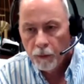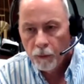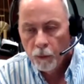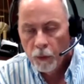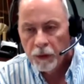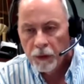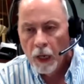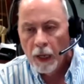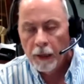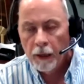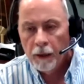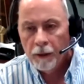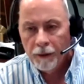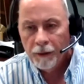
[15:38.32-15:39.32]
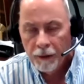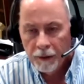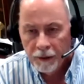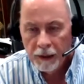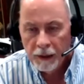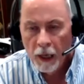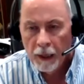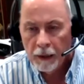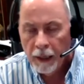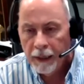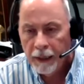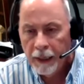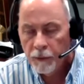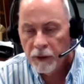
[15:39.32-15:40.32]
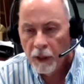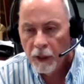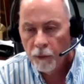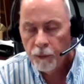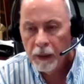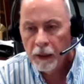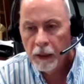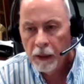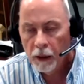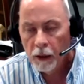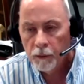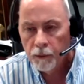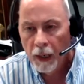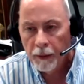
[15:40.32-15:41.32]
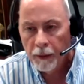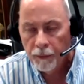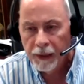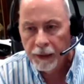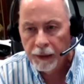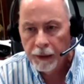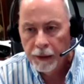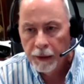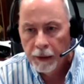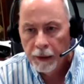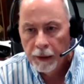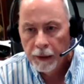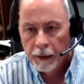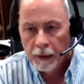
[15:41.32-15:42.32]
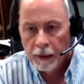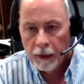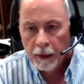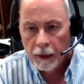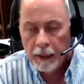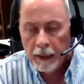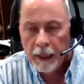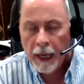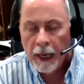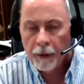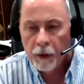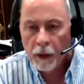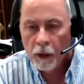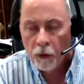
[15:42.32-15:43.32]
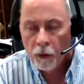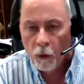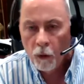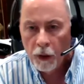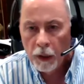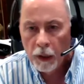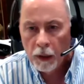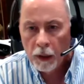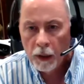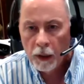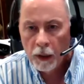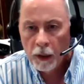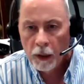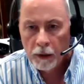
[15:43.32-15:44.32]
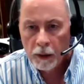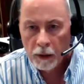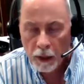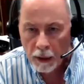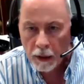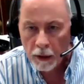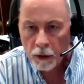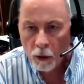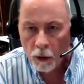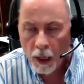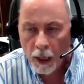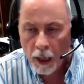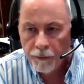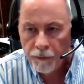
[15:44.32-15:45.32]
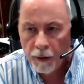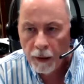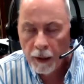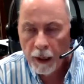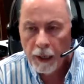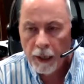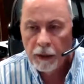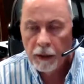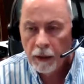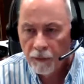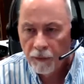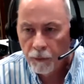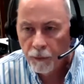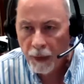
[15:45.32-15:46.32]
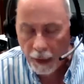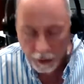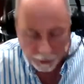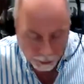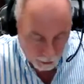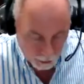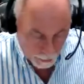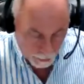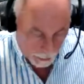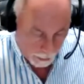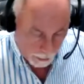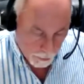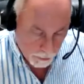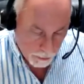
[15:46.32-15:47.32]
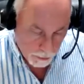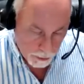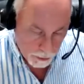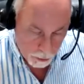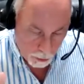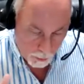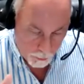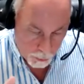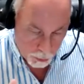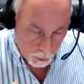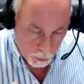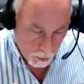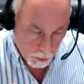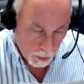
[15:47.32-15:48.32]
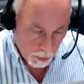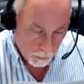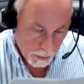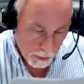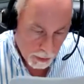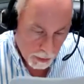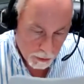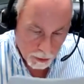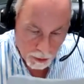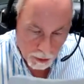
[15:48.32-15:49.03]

was not did not let himself be killed by men. He had the authority to take his own life and to give it back. And this is the scriptures because